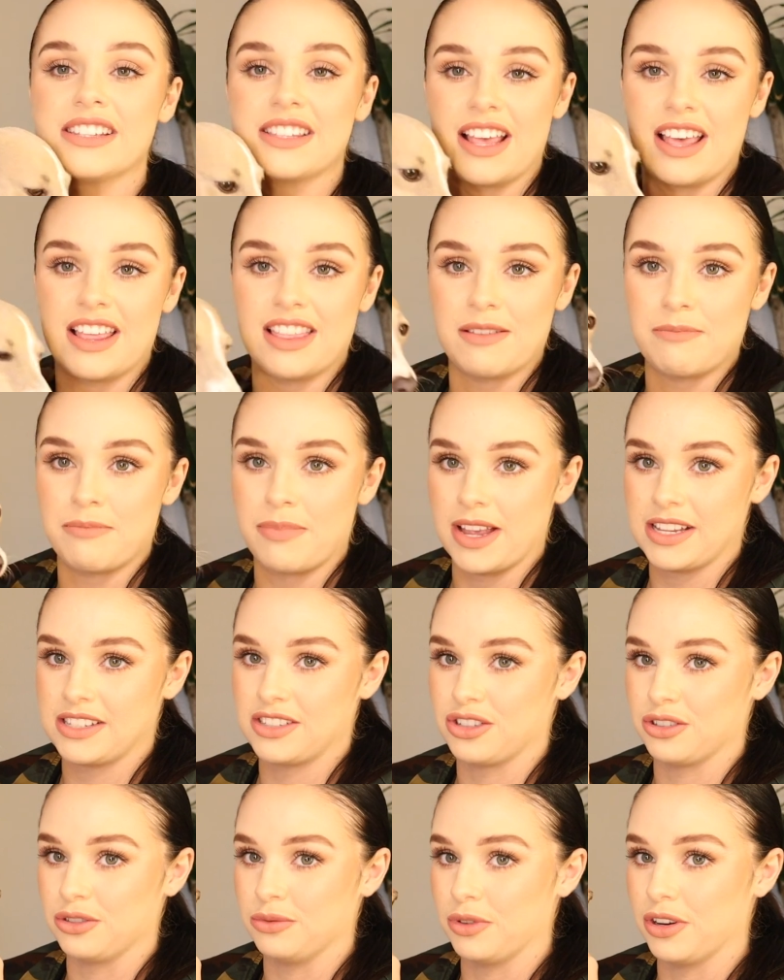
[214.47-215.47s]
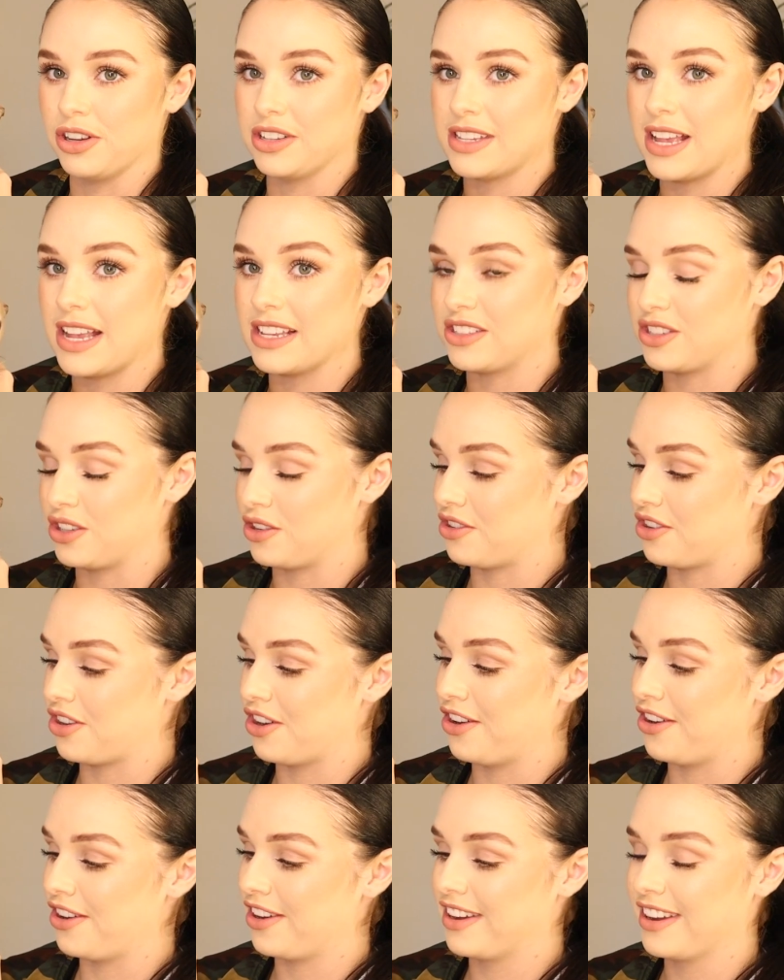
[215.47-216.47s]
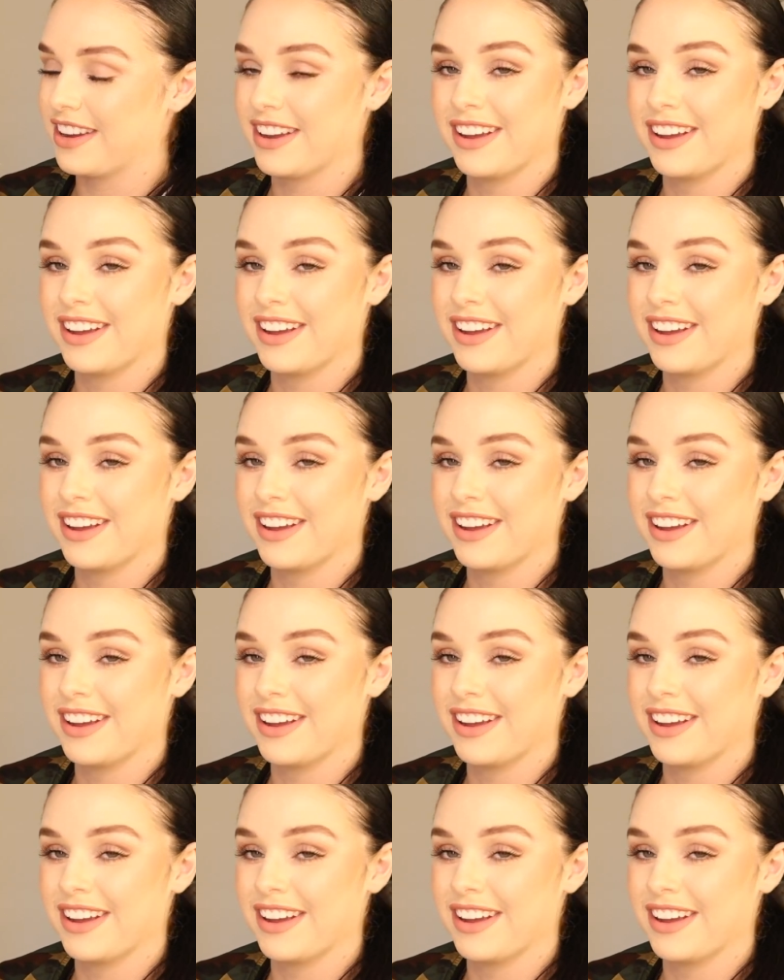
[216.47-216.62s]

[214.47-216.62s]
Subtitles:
They're the best two words that suit her.